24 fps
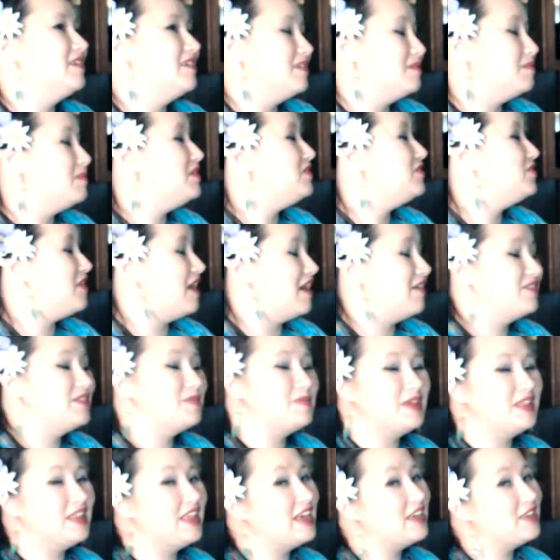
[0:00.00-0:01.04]
Means you have to
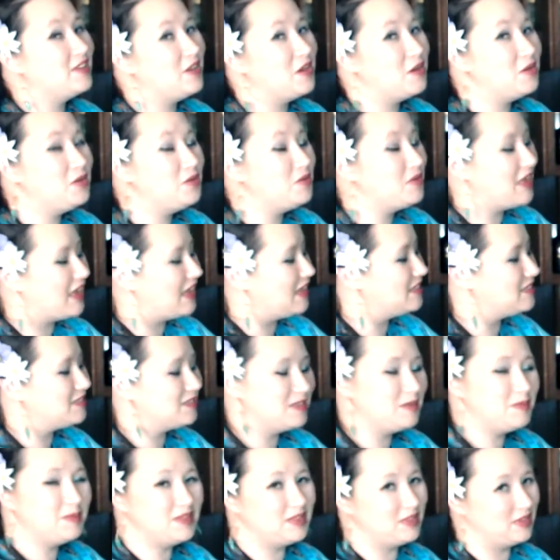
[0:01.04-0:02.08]
be like, no, you can't
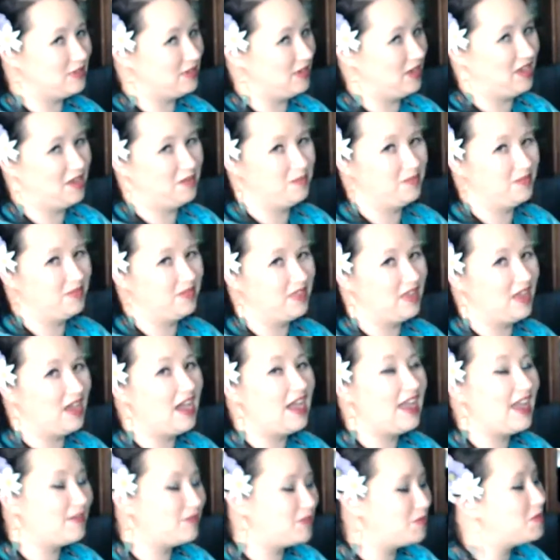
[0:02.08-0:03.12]
sleep in the tub. I
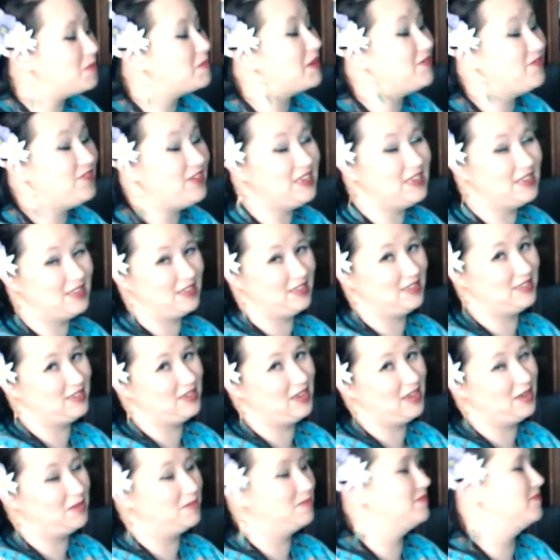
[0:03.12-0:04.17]
have to put my feet in this
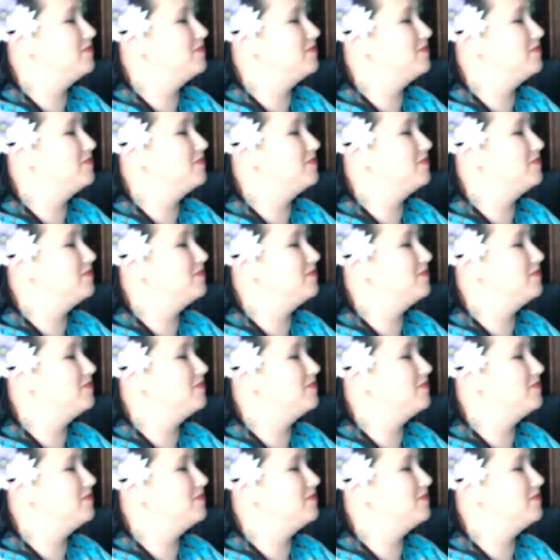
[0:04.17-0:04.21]
tub.